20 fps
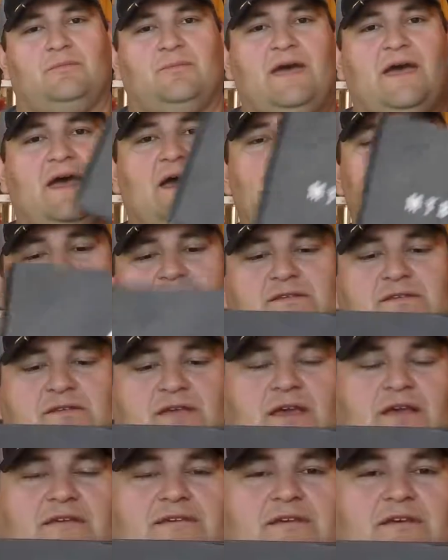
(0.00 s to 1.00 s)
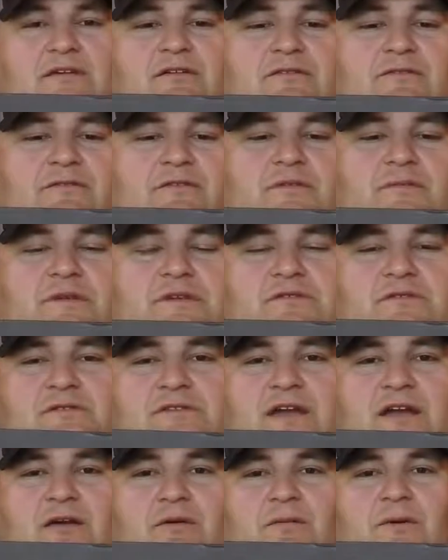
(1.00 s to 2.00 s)
Bass XL for the mystery
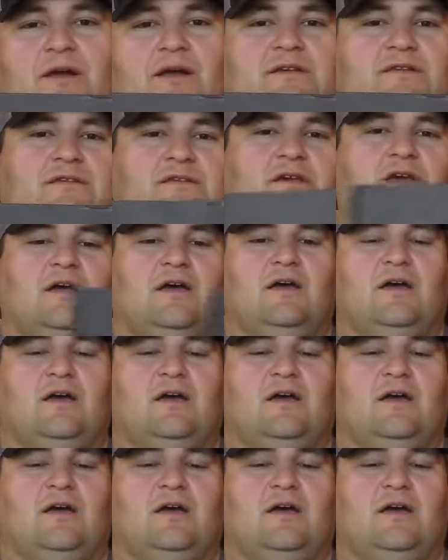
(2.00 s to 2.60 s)
tackle box,